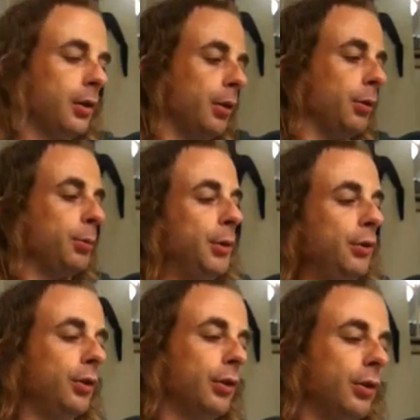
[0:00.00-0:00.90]
there was
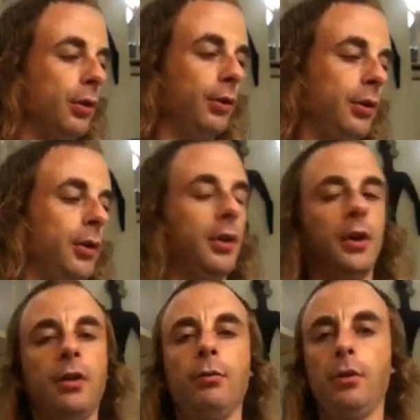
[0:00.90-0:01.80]
music on,
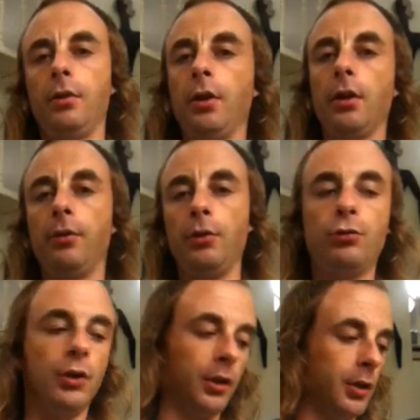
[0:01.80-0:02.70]
and everyone had a few
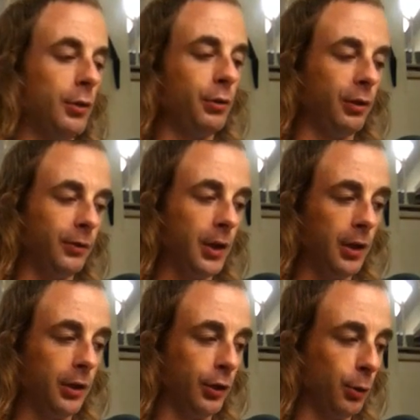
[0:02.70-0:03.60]
drinks, and I was sort of
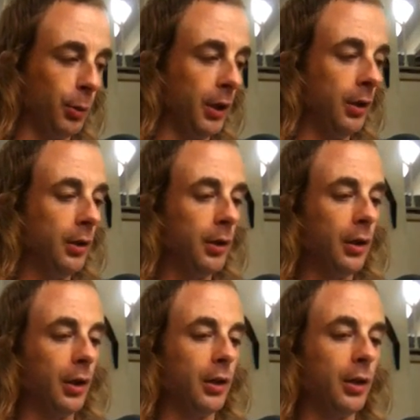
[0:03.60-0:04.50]
dancing a bit.
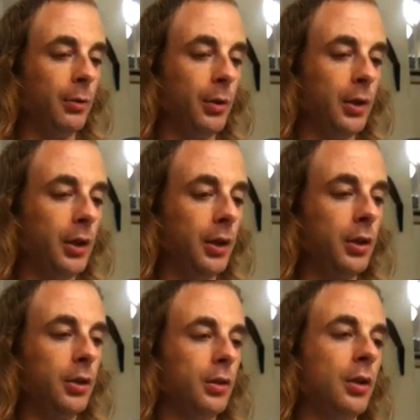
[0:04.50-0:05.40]
And there was this
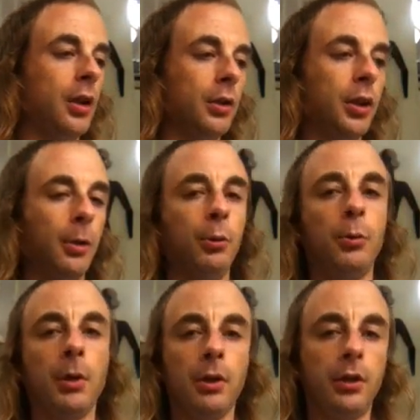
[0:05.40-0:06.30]
young chap who was
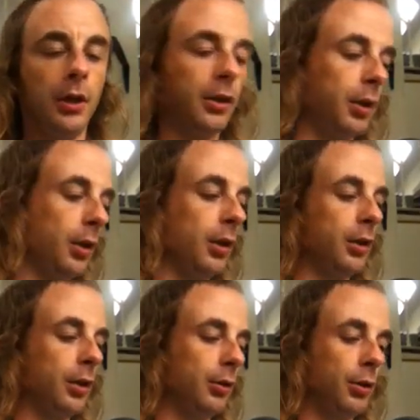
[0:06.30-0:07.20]
about sixteen
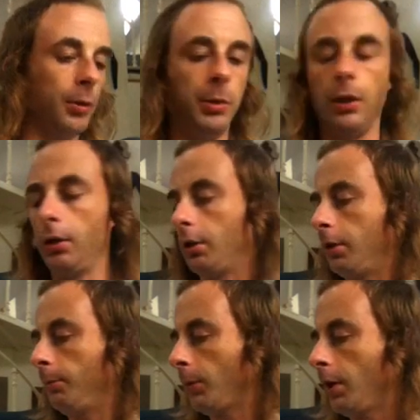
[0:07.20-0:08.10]
years old at the party.
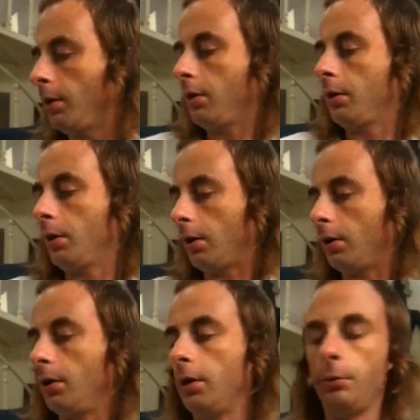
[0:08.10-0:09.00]
And
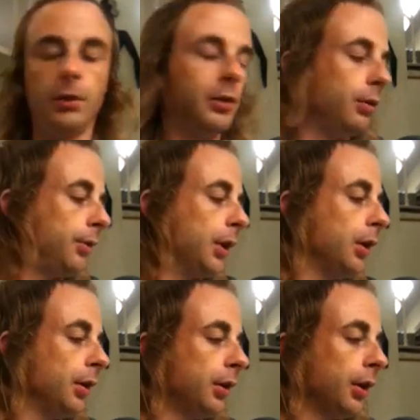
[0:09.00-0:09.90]
then I was sort of
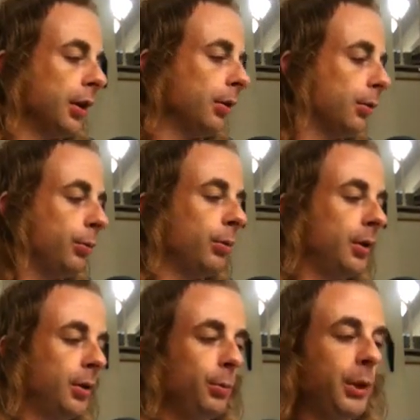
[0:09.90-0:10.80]
dancing, and
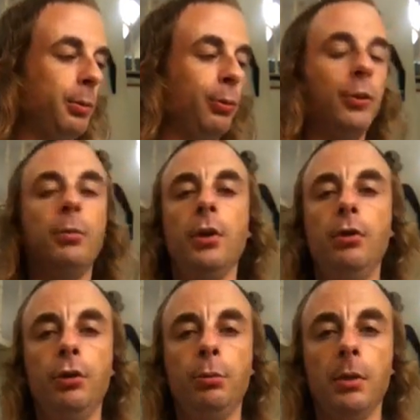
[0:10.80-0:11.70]
people were
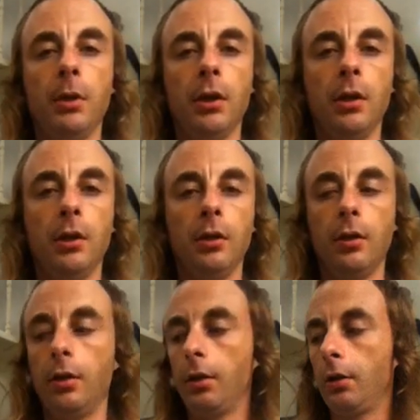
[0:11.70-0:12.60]
amused by my
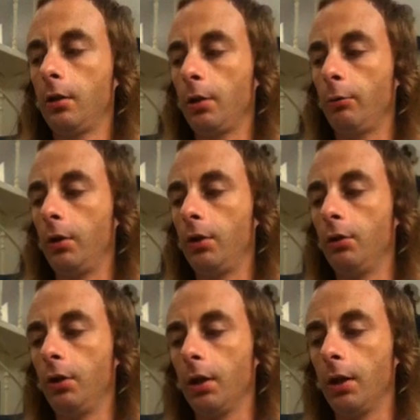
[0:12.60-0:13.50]
dancing, they were
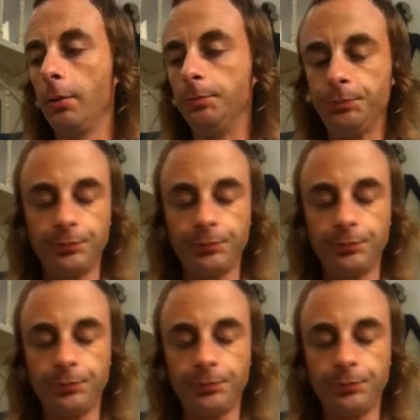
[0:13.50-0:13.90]
enjoying it.